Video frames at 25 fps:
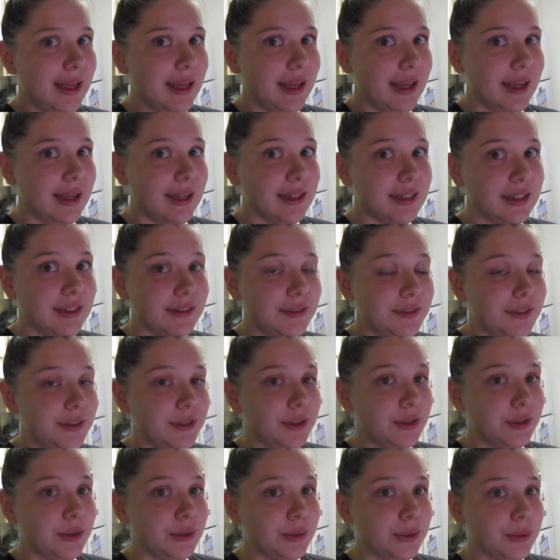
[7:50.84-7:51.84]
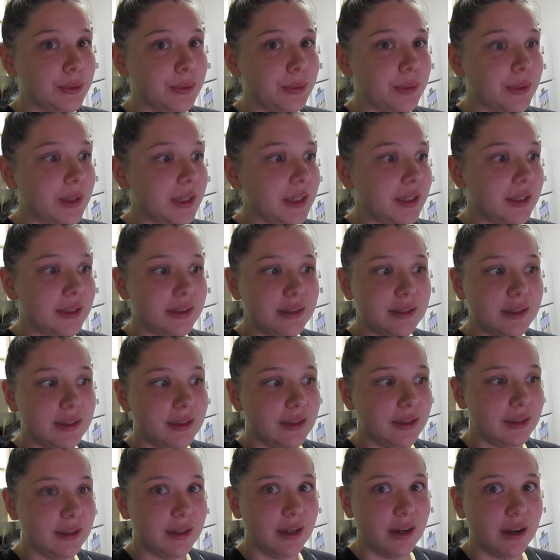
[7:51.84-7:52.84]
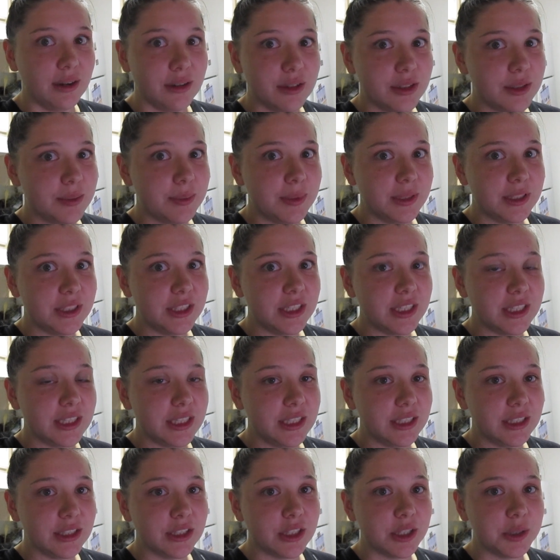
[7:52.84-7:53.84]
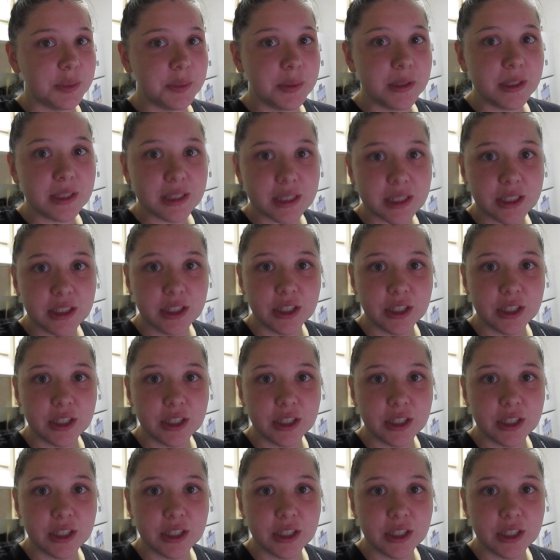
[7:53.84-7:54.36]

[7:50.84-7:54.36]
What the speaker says: and if you are on a budget and need a cookbook,